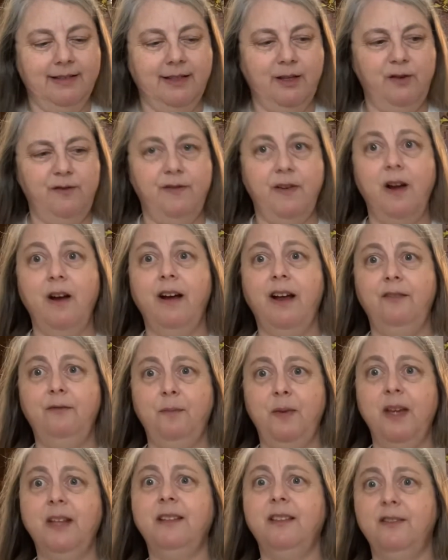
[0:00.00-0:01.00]
So far I
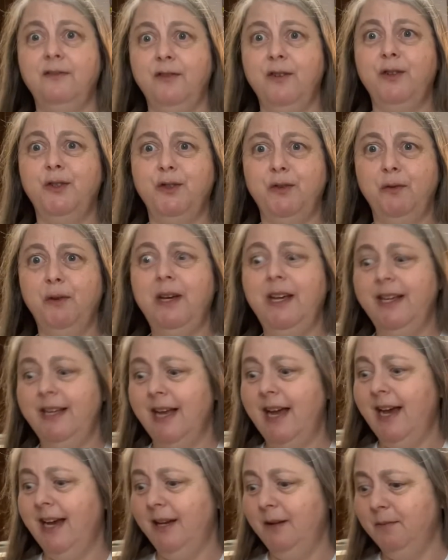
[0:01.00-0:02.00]
picked the first three
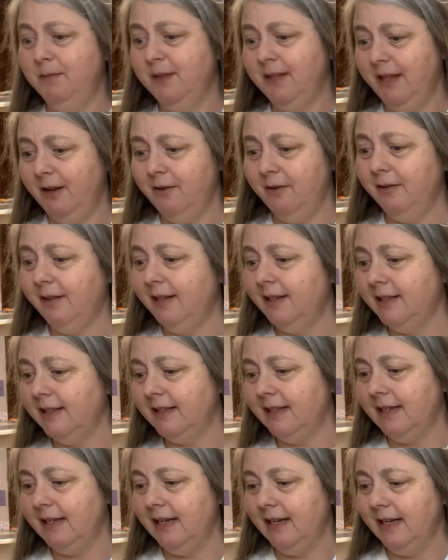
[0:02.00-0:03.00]
items that are
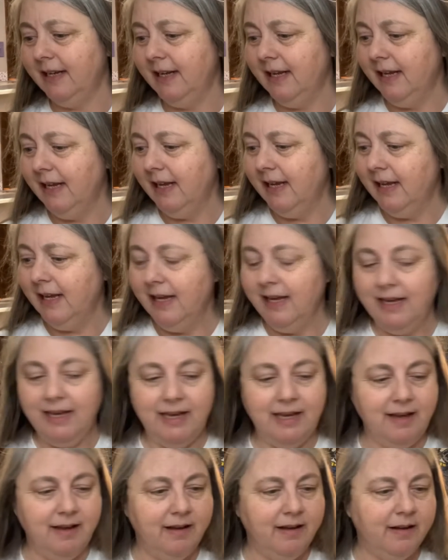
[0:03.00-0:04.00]
listed.
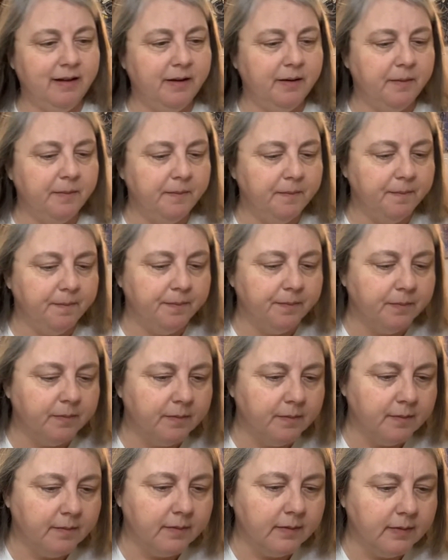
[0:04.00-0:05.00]
Um,
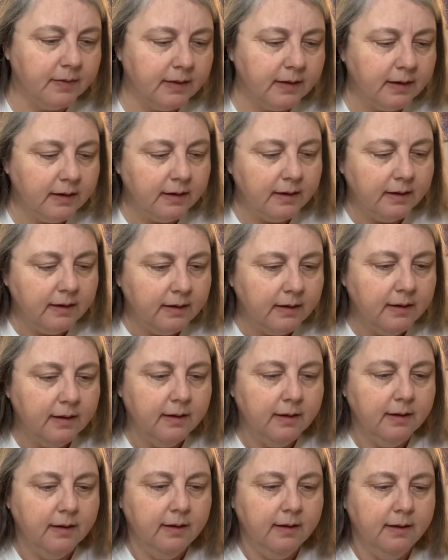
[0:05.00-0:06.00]

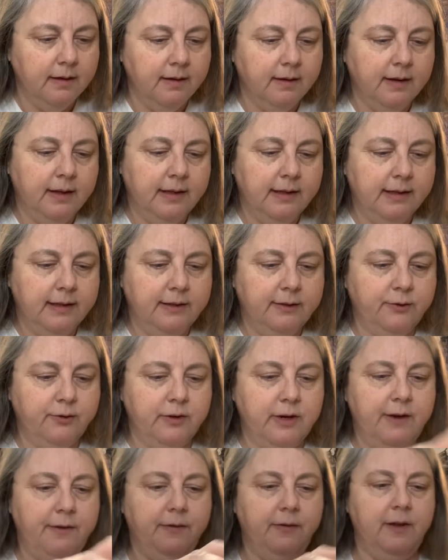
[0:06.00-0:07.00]
let's
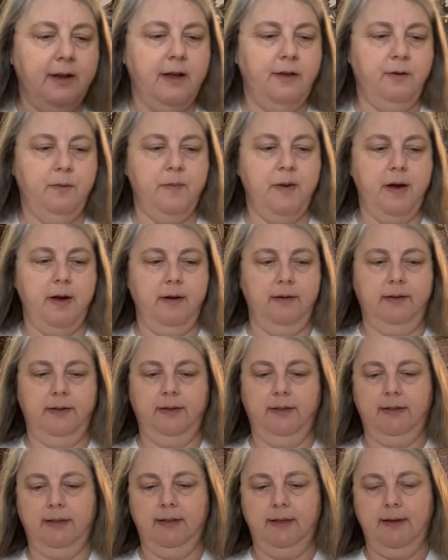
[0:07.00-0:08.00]
check the other
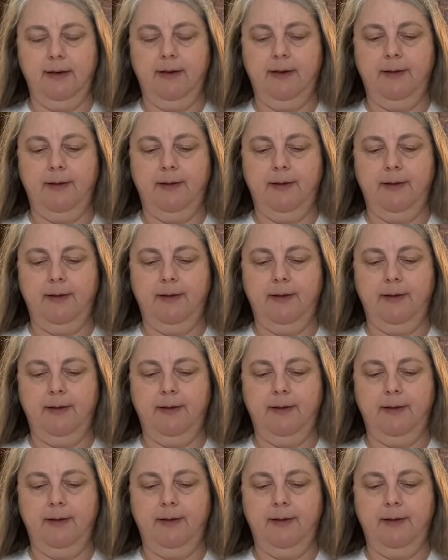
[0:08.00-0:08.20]
box.